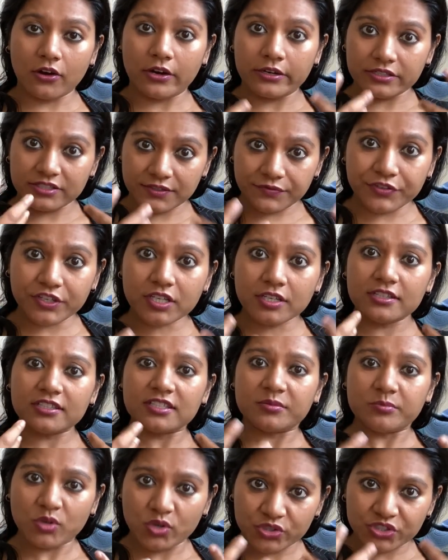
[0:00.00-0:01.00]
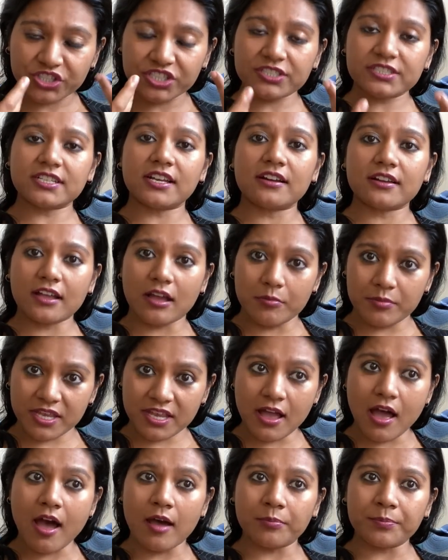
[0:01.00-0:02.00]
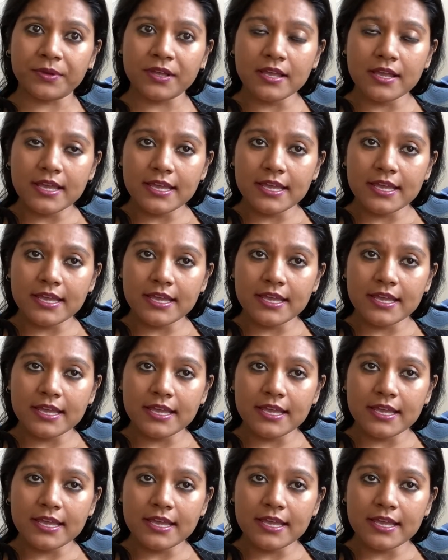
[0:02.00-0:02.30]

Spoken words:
or difficult emotions are coming up